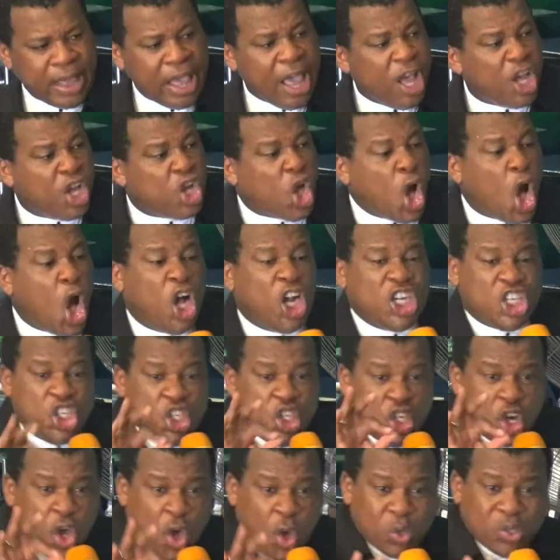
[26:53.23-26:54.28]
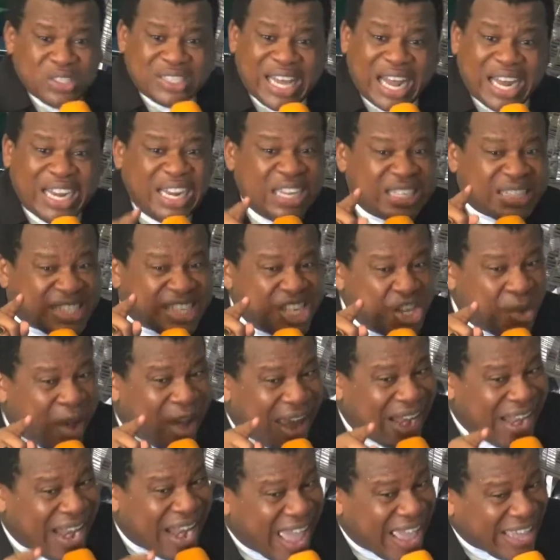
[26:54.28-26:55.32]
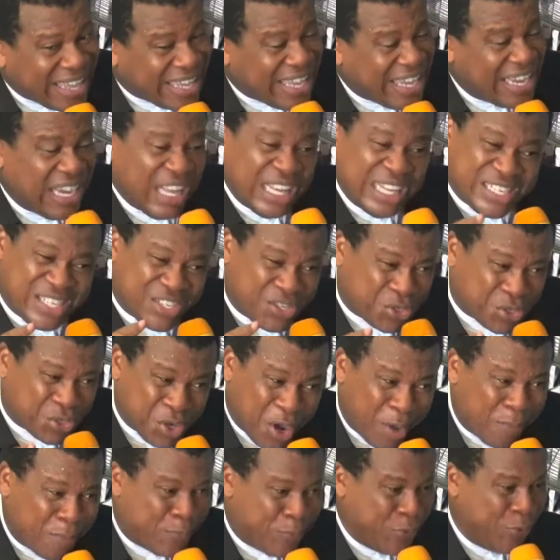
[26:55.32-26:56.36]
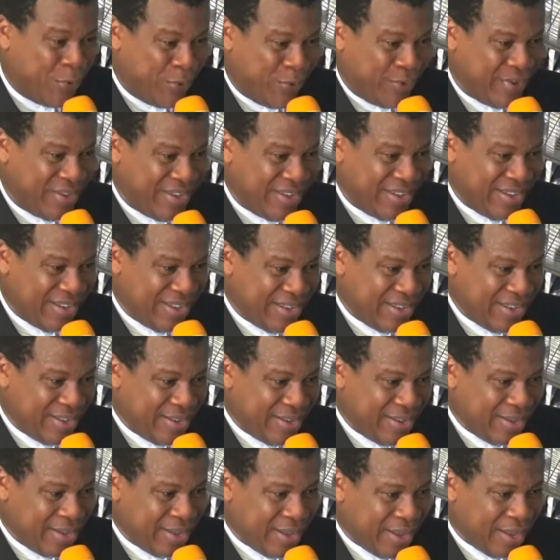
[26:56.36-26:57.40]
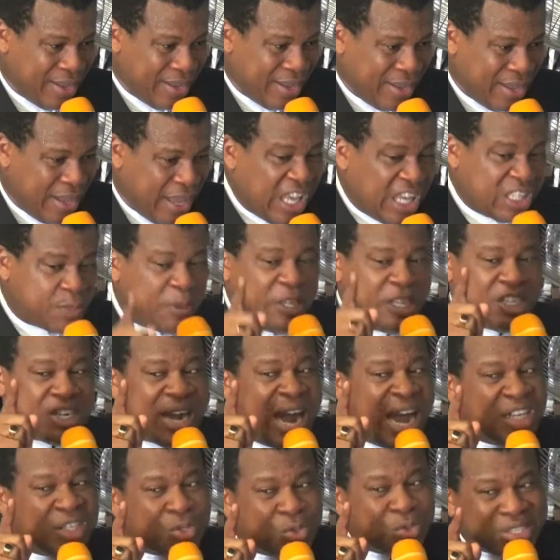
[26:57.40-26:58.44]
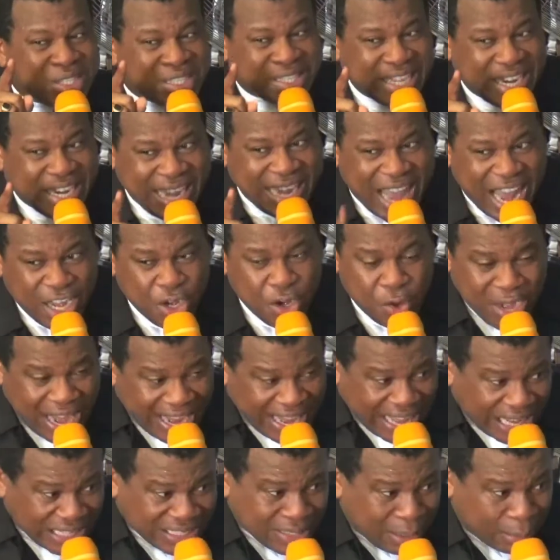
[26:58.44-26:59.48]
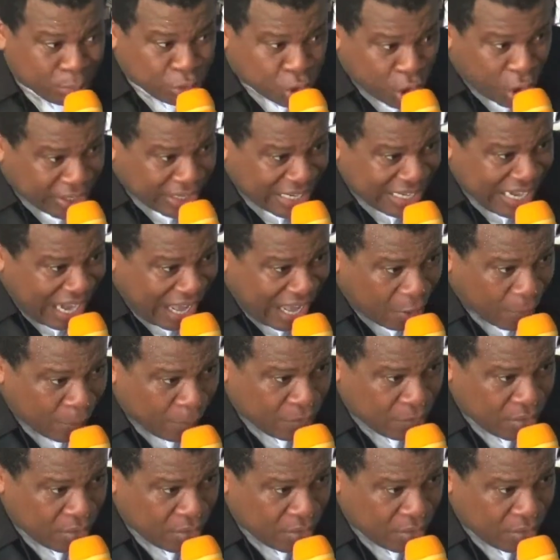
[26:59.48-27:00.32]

God knows that this thing you are liking is trouble. He's been trying to signal you, like I'm talking now.